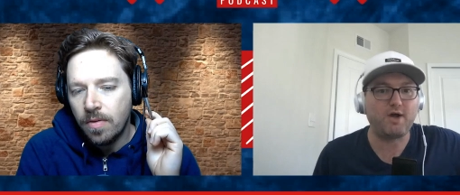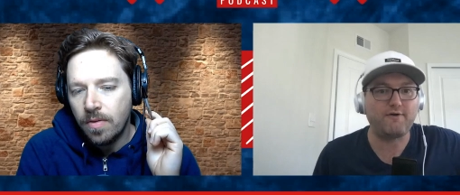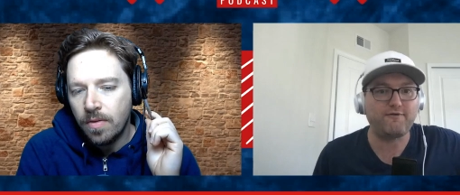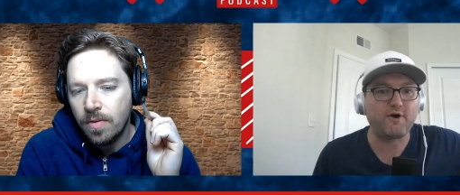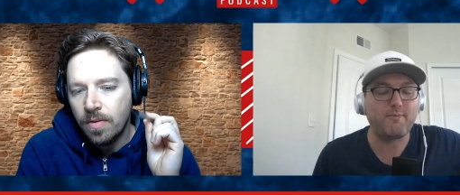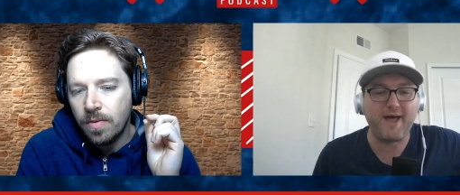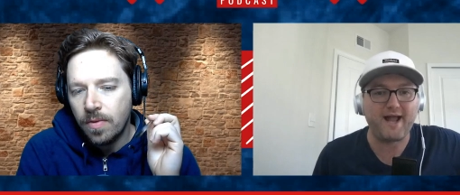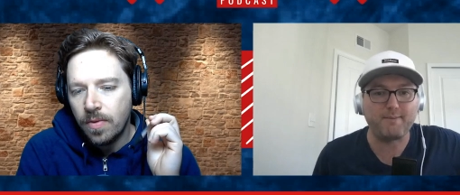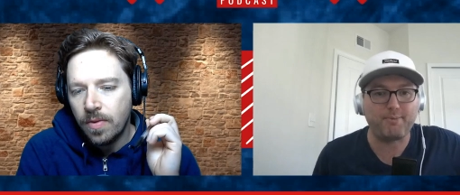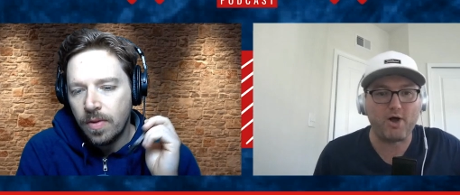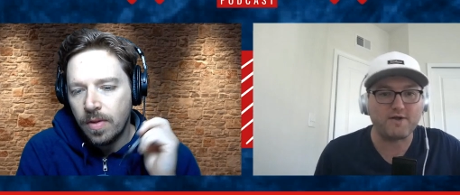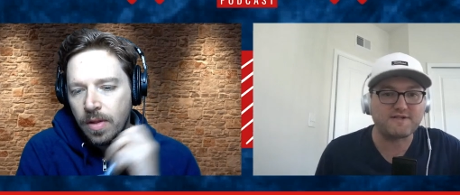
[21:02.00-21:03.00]
Speaker 1: off for a bag of
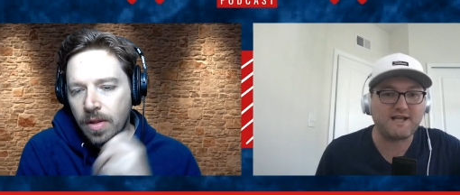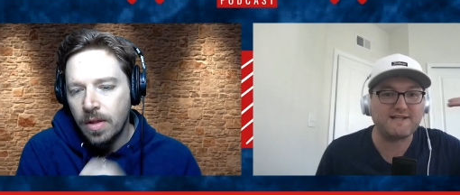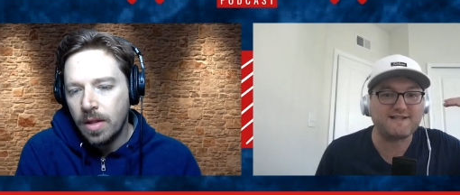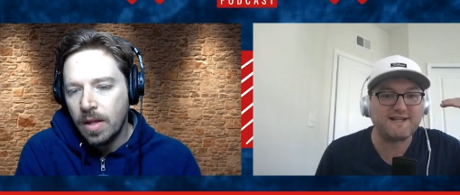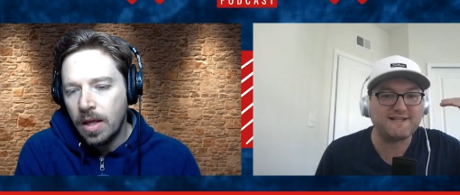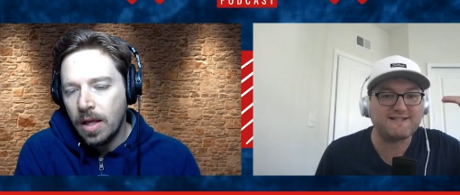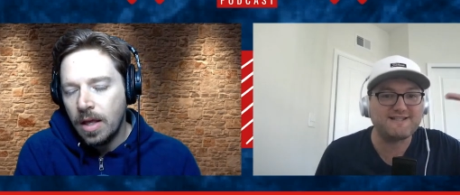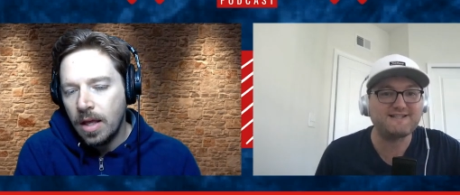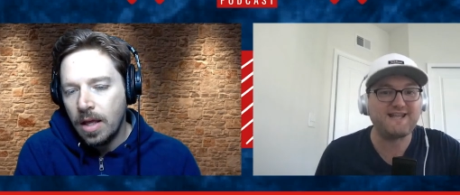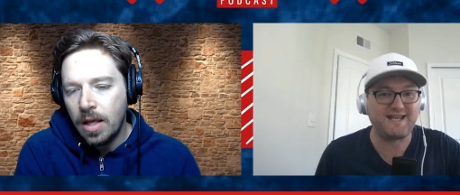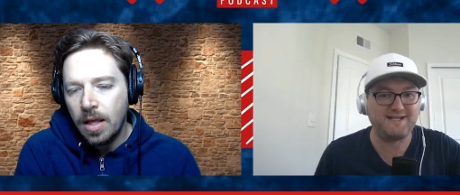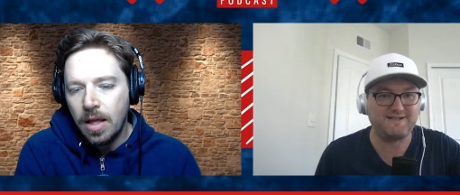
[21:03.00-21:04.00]
balls. It's
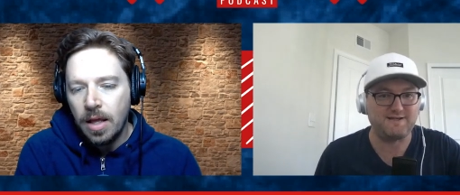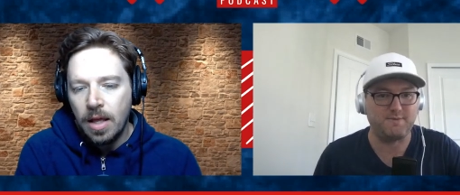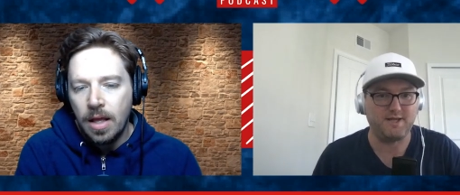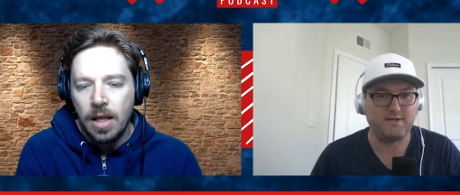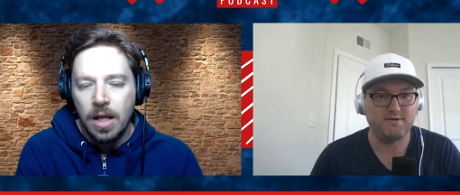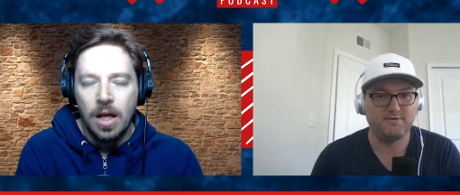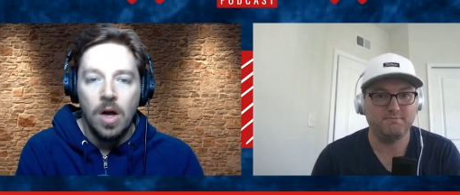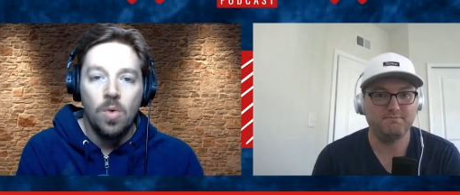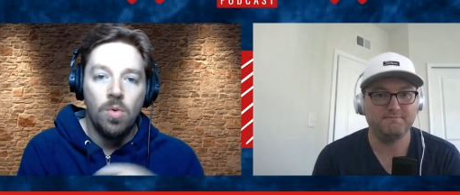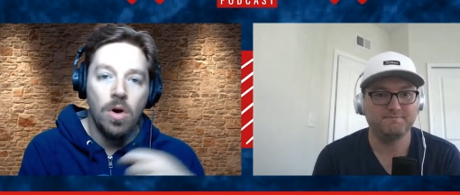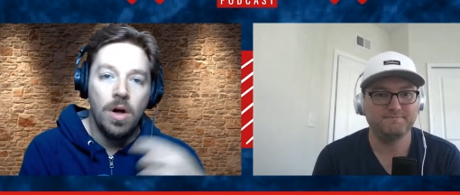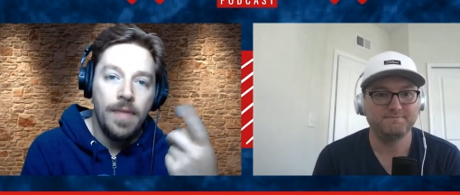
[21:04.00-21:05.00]
insane to
Speaker 2: me.
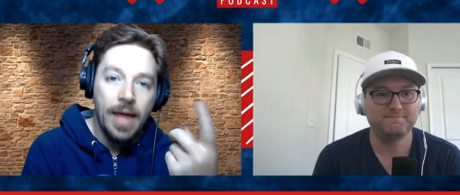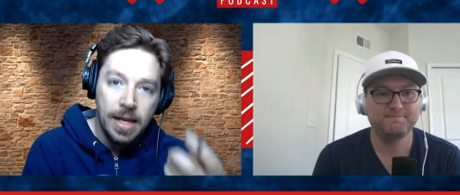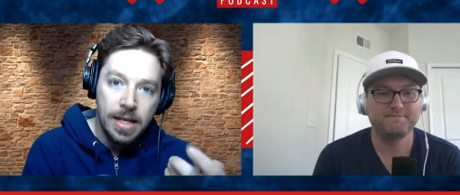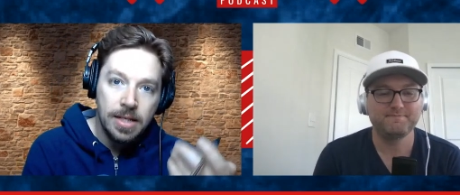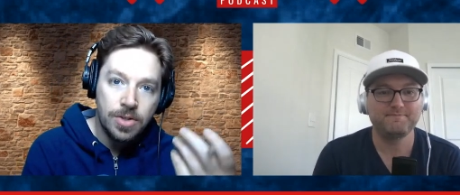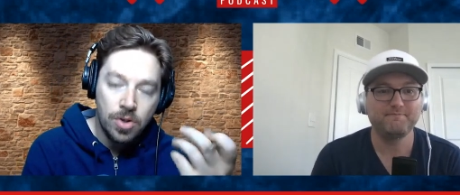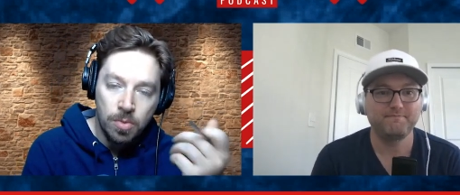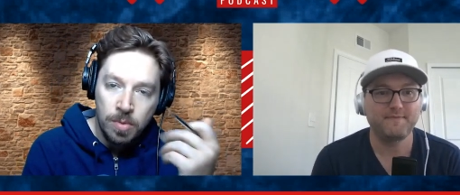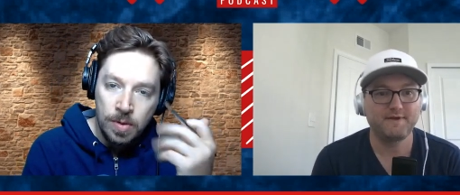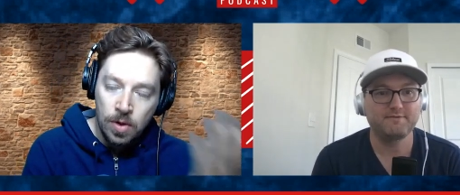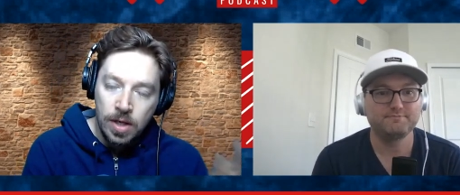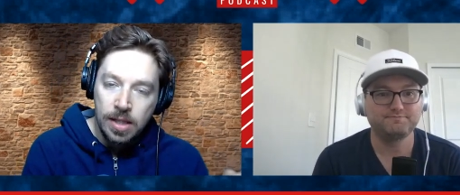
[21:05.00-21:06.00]
Well, and that is so when we
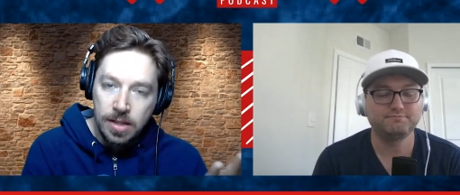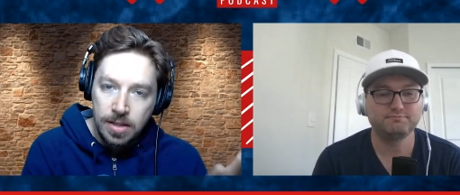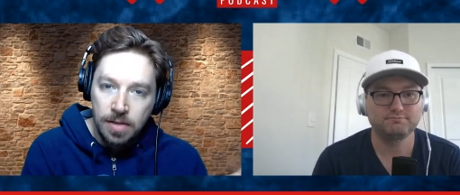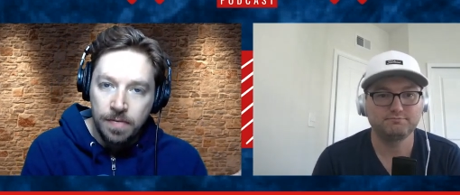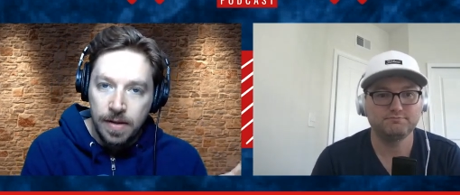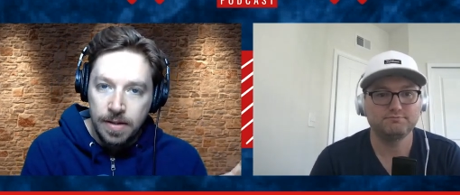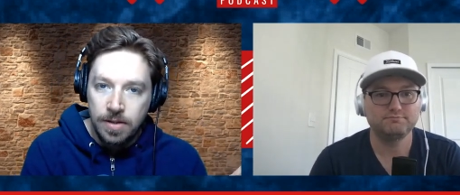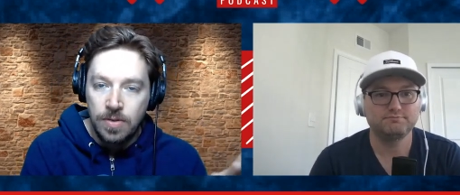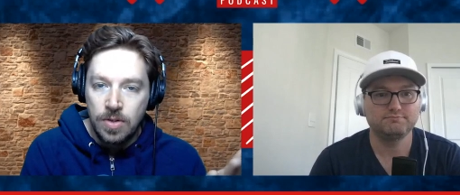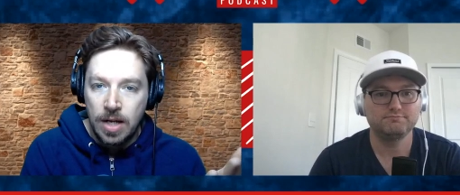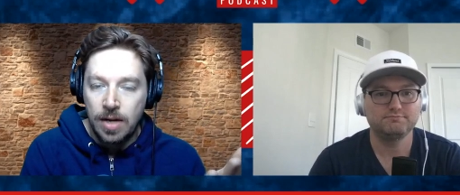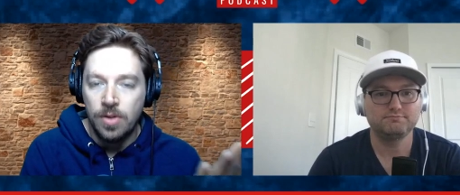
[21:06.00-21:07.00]
look at this defensive
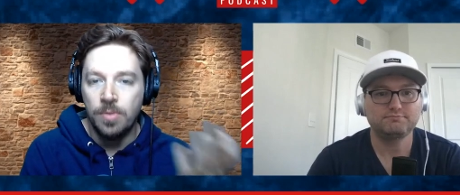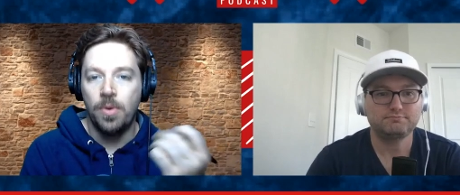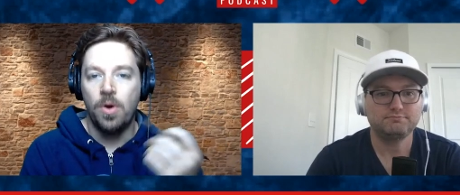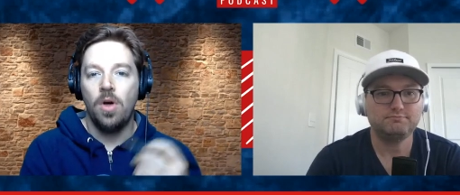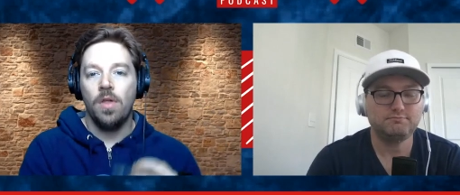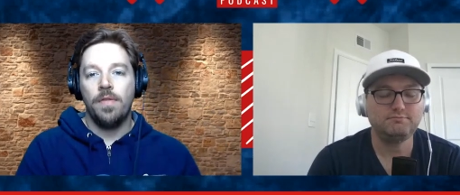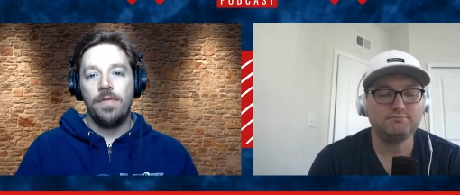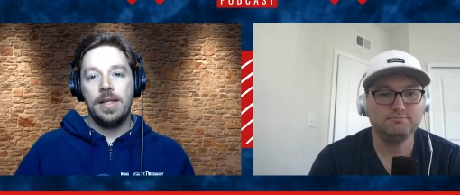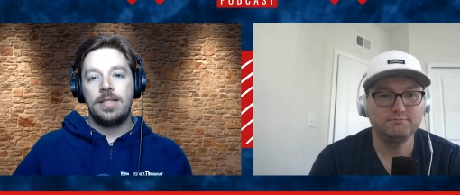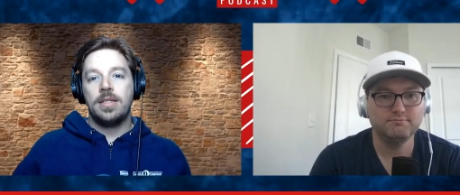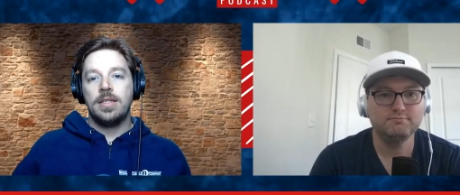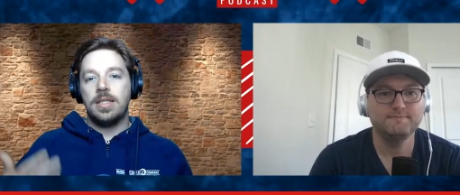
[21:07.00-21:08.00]
side of the ball,
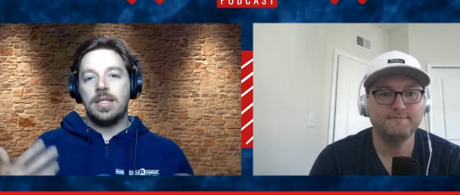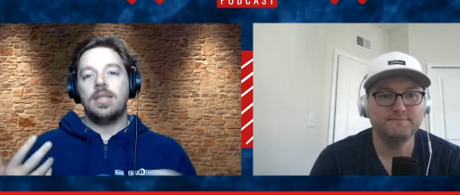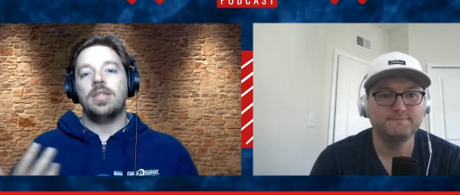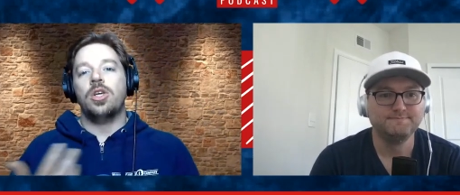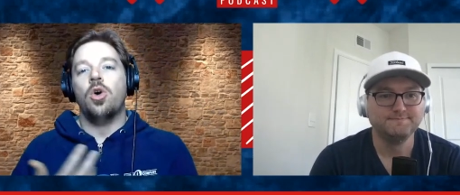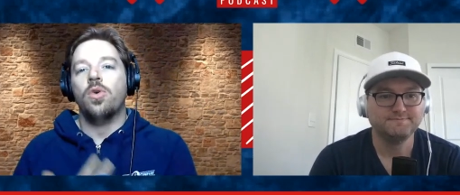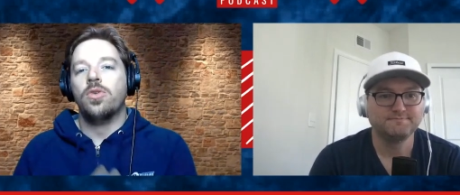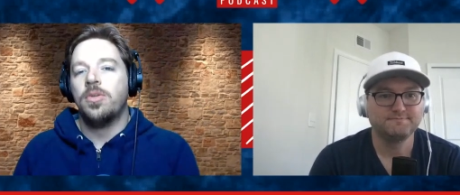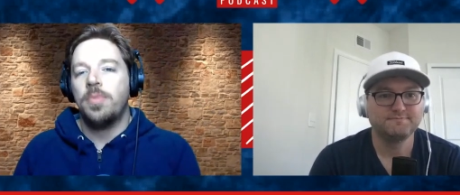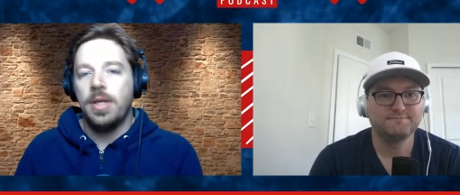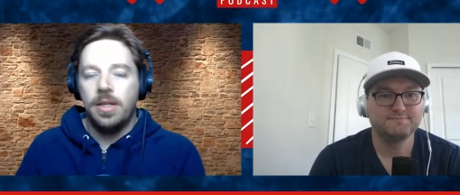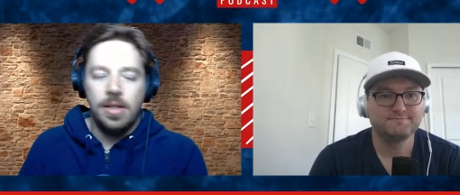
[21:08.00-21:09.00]
this is the the ultimate